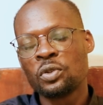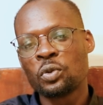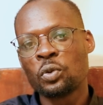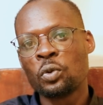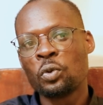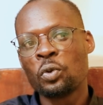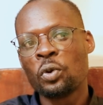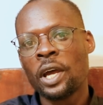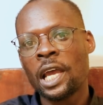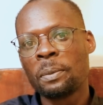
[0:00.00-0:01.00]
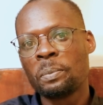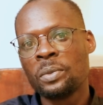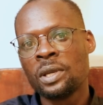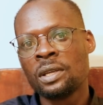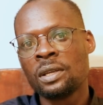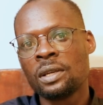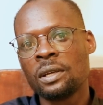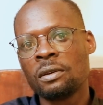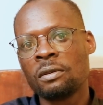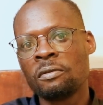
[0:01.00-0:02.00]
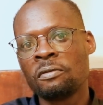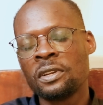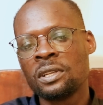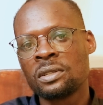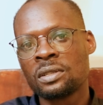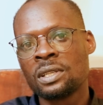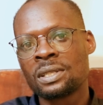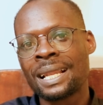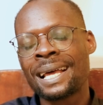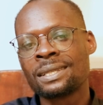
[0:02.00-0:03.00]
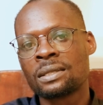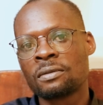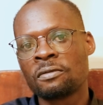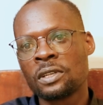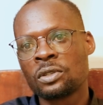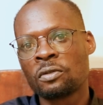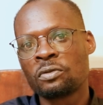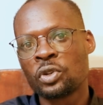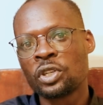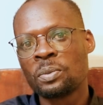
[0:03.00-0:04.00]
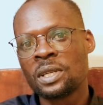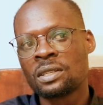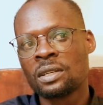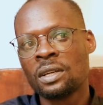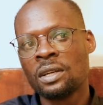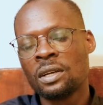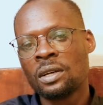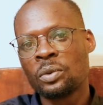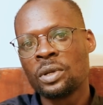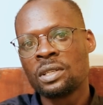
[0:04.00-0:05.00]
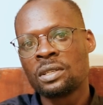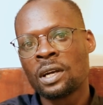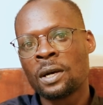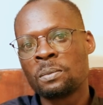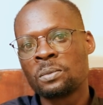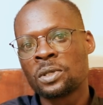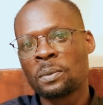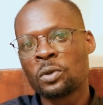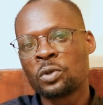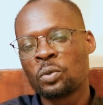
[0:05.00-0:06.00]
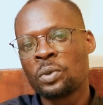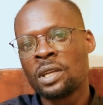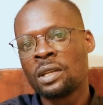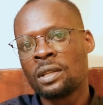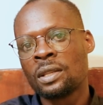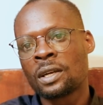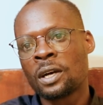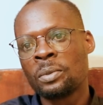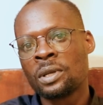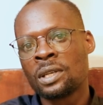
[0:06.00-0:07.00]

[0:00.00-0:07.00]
to help me finish this last phase of treatment which I'm supposed to begin in the coming